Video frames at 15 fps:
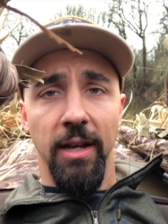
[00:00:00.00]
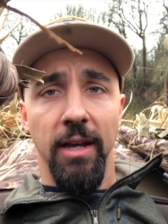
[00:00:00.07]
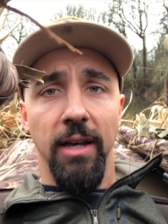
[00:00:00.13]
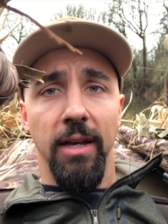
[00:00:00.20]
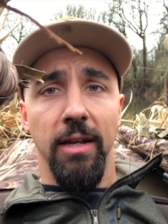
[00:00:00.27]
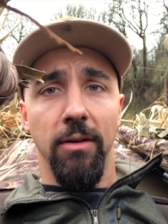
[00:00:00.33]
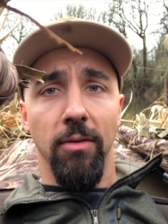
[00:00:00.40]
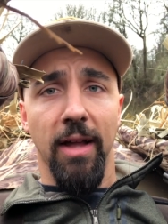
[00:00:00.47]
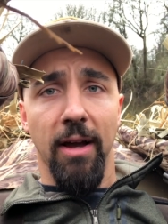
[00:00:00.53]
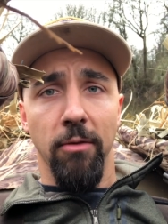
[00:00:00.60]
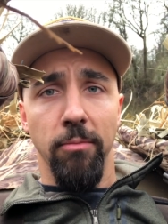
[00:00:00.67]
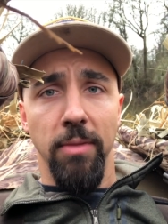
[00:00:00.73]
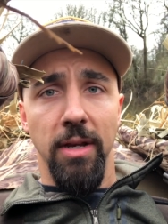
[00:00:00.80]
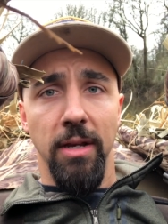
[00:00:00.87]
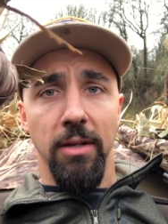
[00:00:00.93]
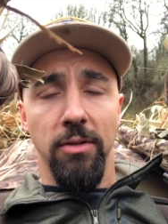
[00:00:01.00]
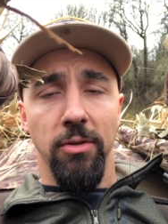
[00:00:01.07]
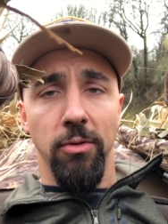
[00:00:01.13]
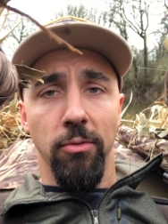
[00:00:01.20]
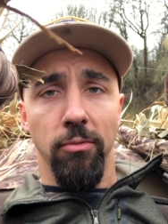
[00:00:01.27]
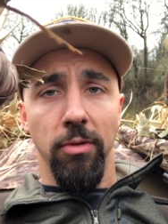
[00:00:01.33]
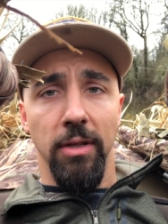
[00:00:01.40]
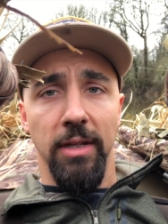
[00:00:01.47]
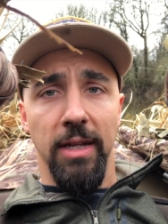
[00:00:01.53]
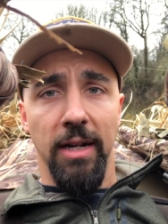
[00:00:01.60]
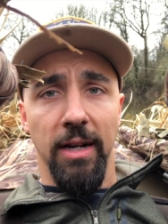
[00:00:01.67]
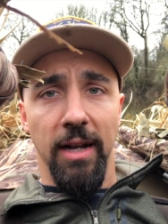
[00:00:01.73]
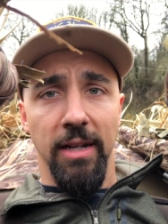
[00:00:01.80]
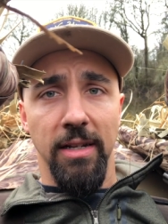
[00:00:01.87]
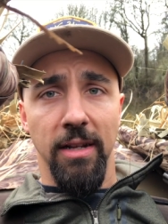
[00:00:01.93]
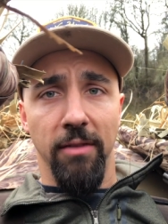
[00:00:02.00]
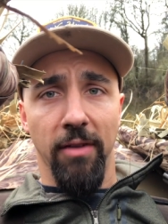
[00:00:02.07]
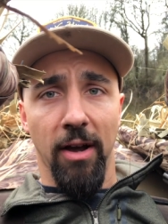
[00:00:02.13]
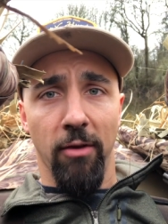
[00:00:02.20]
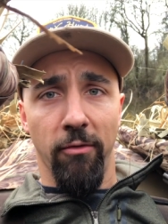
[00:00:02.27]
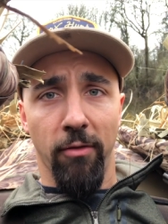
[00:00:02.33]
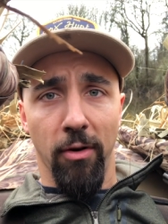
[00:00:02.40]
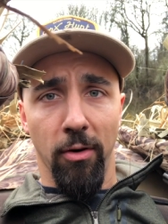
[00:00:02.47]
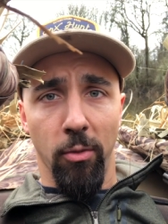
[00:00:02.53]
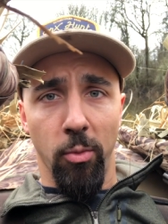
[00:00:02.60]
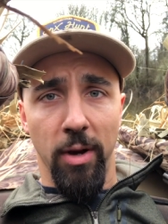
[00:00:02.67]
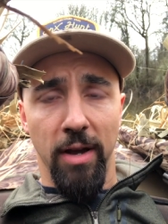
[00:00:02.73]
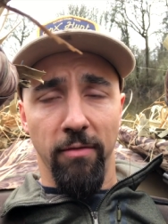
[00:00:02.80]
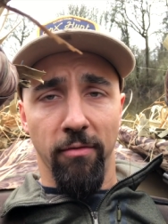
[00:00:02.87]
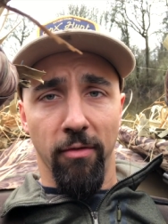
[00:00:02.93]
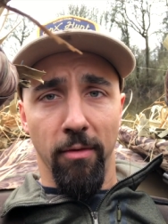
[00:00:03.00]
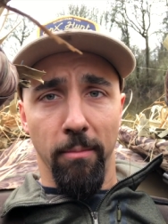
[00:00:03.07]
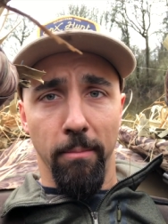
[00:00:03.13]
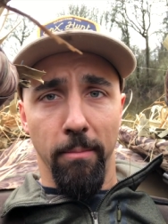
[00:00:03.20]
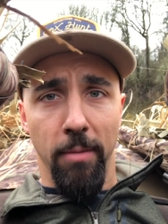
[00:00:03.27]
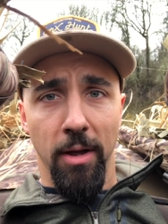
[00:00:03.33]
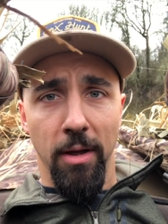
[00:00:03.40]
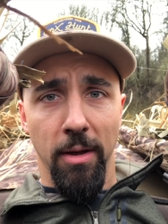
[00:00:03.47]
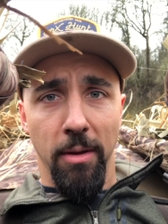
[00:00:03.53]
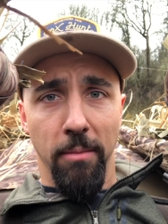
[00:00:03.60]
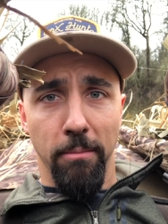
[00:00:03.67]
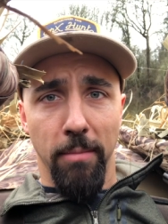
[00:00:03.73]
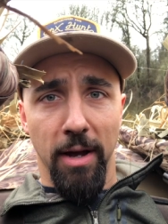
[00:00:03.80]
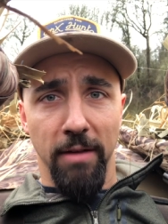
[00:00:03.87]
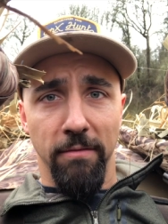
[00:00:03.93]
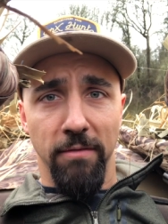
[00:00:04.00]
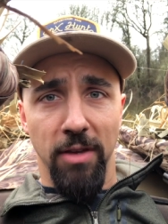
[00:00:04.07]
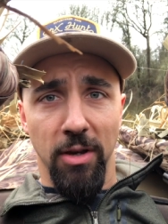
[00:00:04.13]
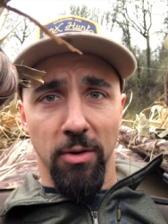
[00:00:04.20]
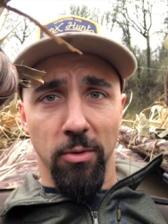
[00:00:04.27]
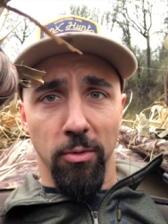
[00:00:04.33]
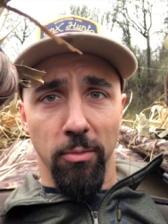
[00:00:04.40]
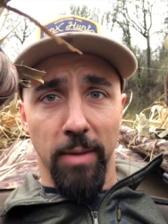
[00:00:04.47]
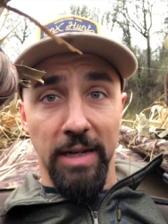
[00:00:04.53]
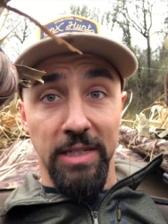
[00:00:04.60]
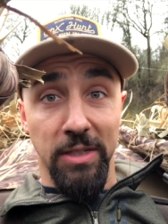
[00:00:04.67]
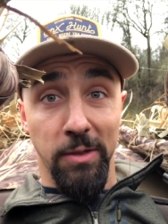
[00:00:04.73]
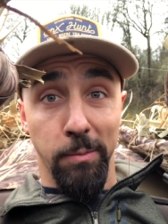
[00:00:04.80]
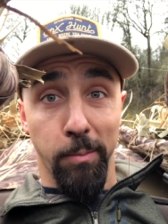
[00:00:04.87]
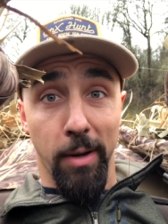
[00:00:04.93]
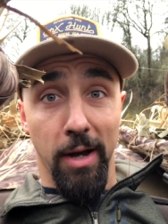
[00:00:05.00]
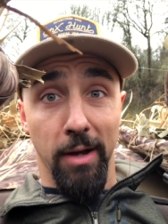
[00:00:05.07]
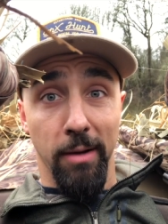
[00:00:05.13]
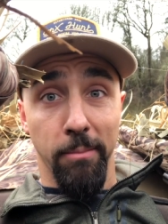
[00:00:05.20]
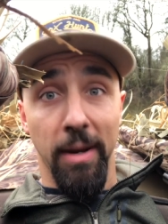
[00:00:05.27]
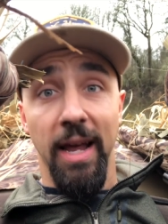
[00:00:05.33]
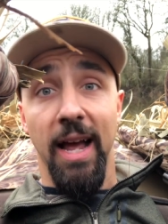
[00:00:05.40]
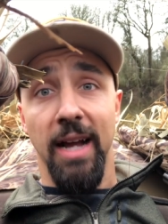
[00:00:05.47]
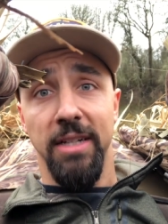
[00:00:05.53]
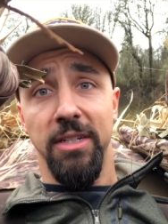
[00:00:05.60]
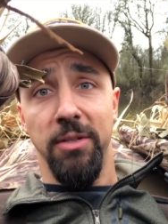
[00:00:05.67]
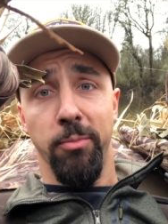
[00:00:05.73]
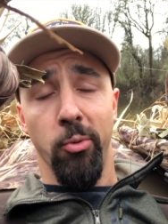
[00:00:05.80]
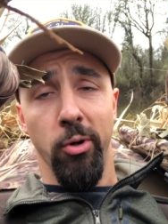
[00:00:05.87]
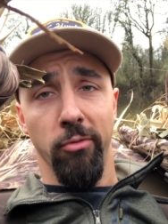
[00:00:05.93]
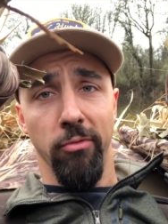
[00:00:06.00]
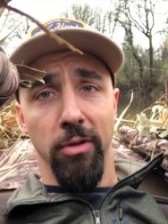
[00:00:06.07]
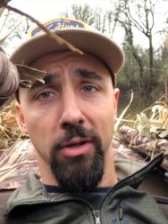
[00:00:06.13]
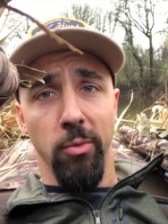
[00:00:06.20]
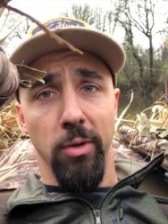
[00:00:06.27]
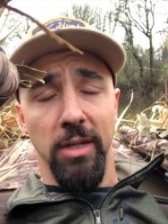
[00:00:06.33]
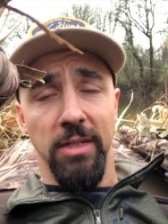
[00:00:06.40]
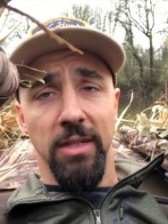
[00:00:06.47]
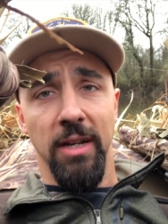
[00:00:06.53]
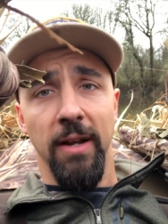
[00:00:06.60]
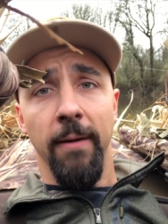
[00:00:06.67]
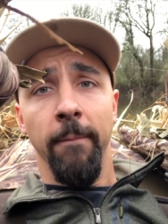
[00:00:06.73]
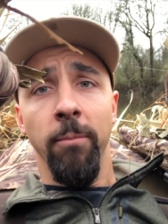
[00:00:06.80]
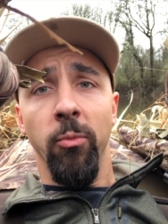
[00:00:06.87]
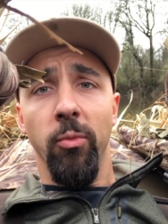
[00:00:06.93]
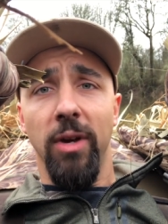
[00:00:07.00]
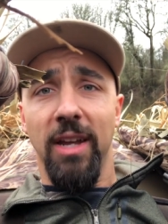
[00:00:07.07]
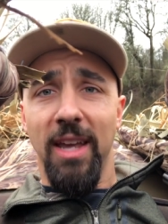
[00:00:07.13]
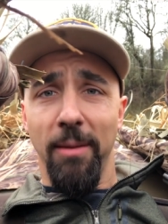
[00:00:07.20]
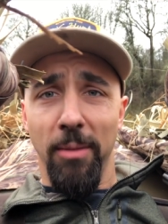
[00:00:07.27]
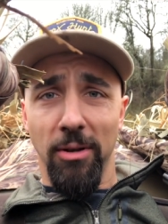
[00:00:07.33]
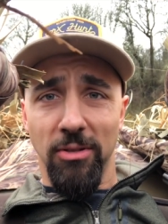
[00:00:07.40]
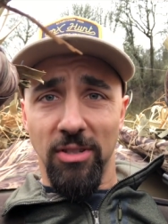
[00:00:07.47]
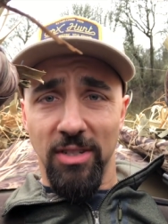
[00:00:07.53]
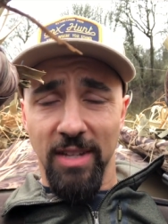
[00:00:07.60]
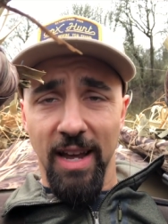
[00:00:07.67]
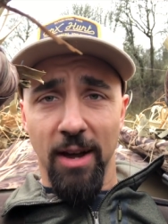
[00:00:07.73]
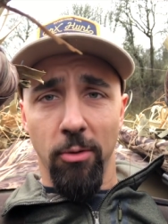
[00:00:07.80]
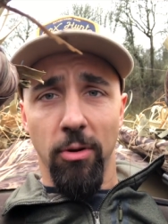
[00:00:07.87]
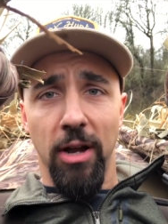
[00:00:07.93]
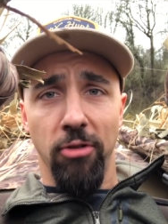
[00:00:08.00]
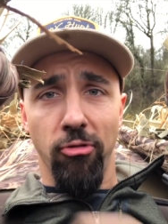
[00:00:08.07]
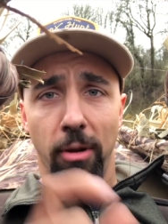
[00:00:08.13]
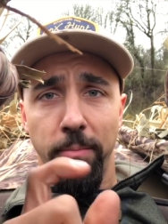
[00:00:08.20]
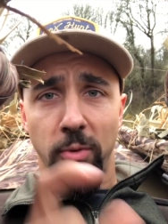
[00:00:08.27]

and allowed me to really get an idea of how far away from my vehicle, my spot, my access point really was. When I came out to scout, I dropped a